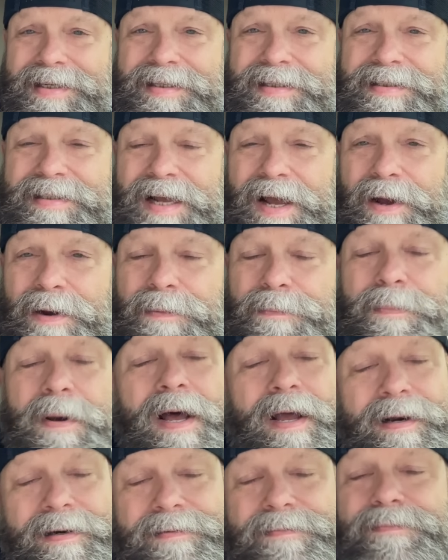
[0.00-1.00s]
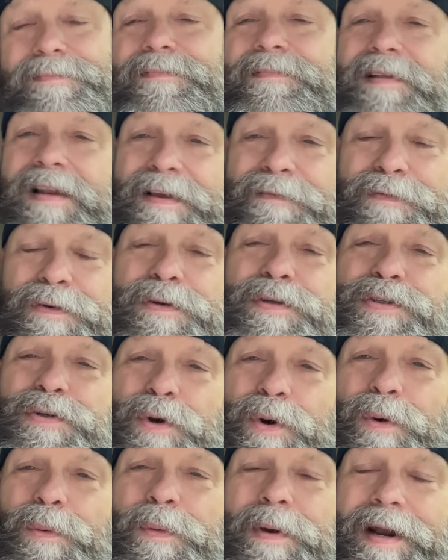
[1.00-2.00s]
So, but if you
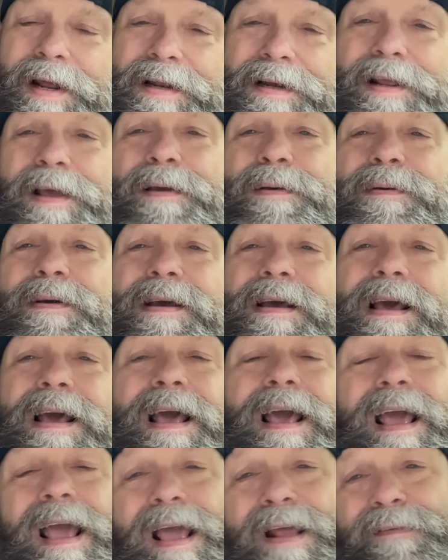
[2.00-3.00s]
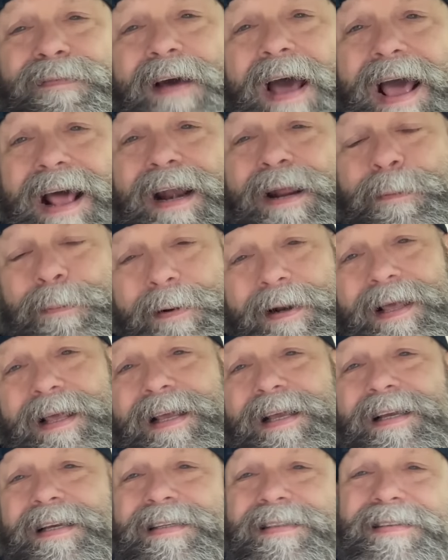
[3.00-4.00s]
enjoy what I do. And finally,
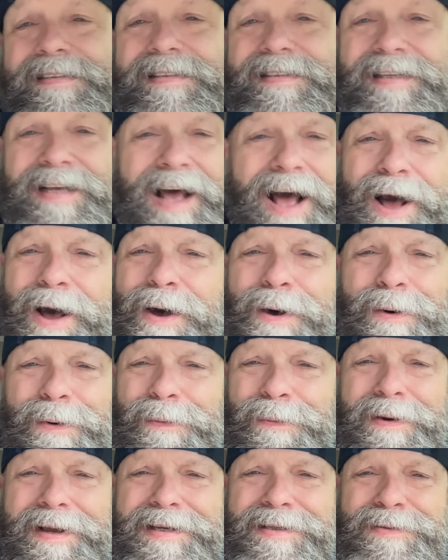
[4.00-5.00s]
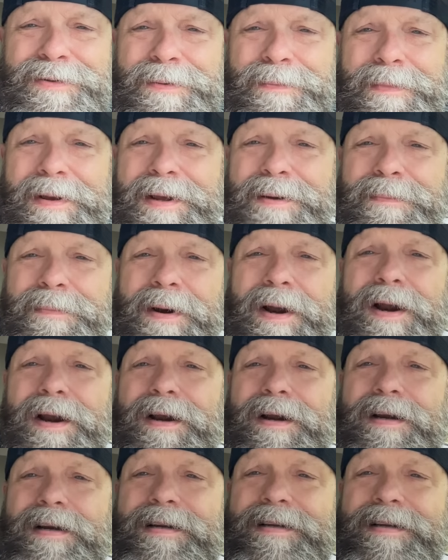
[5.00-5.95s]
please, always remember,